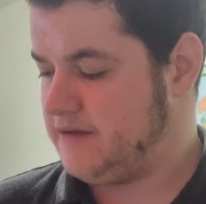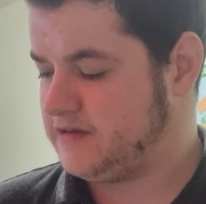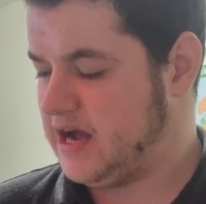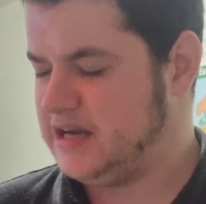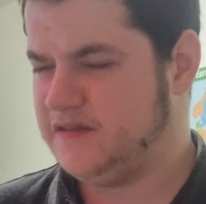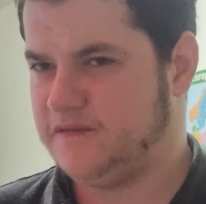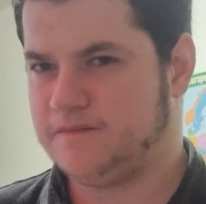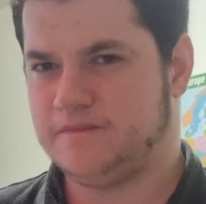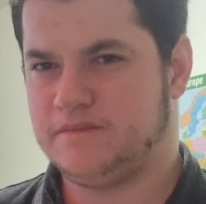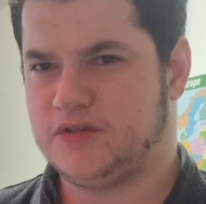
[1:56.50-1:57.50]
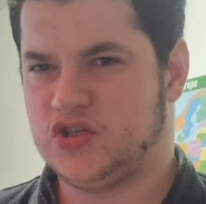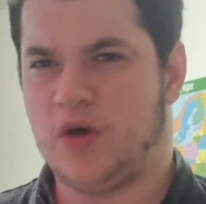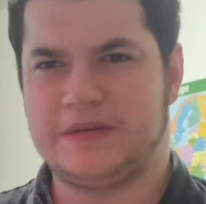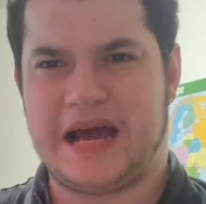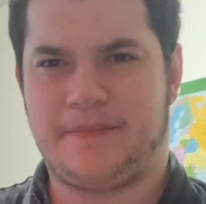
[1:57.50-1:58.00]
have kind of
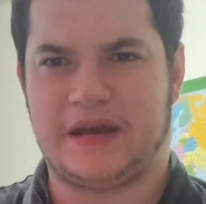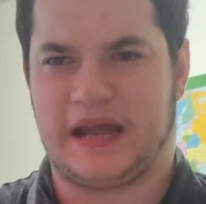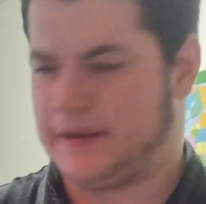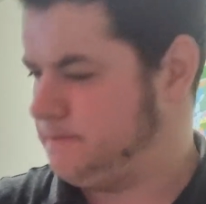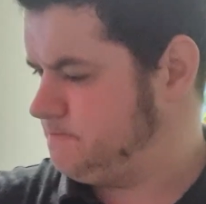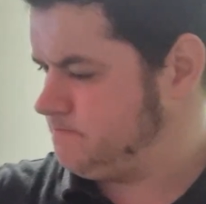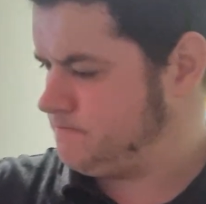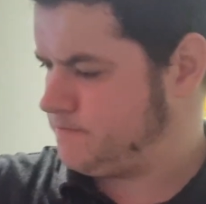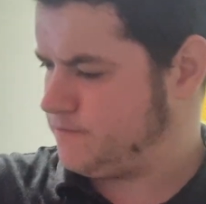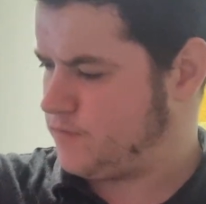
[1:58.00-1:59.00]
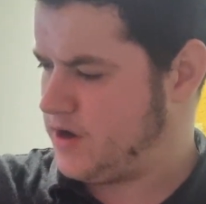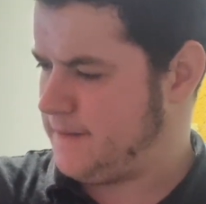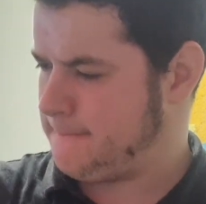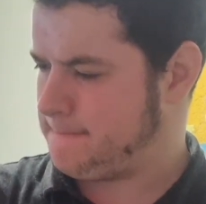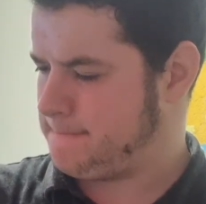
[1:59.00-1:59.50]
stopped happening,
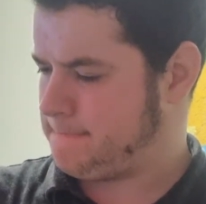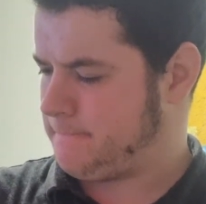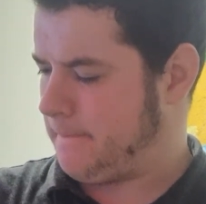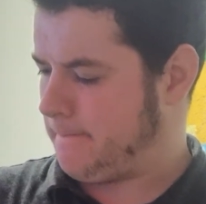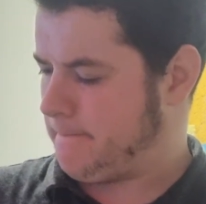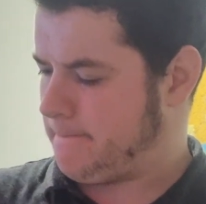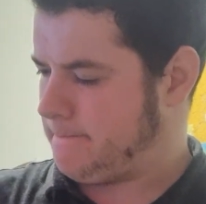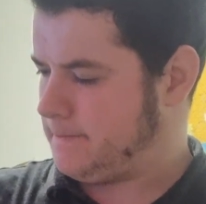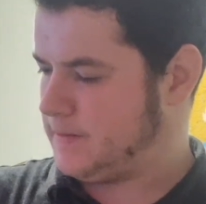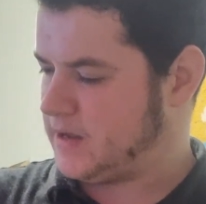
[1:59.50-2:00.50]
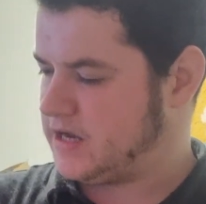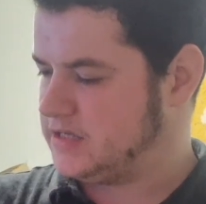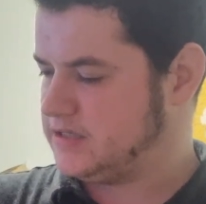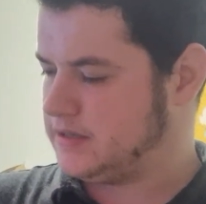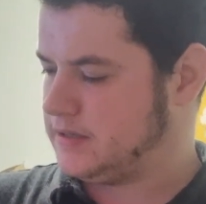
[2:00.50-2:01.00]
right?
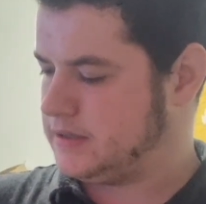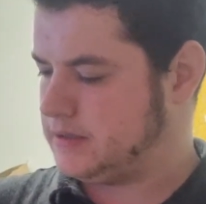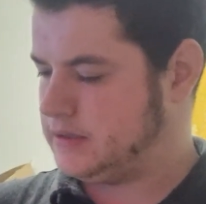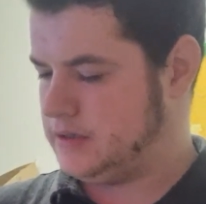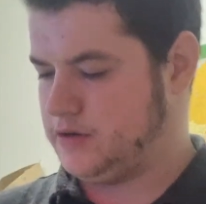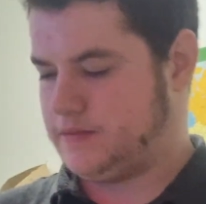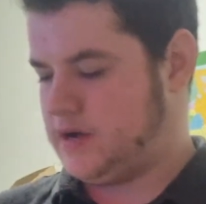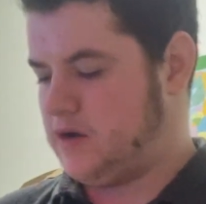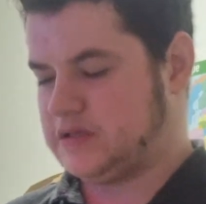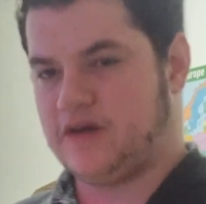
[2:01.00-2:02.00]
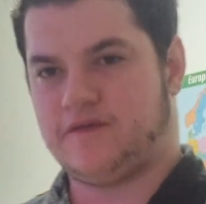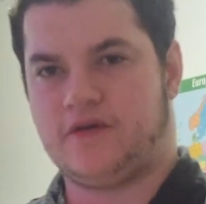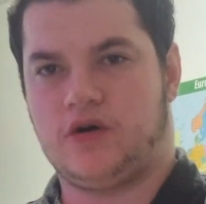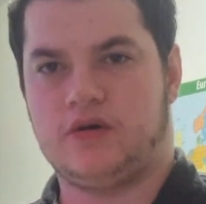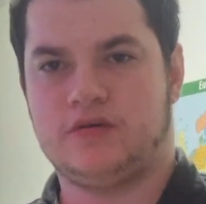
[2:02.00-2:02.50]
Because, you know, I was out
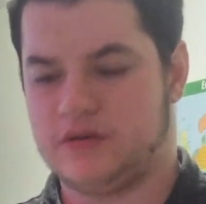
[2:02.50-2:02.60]
for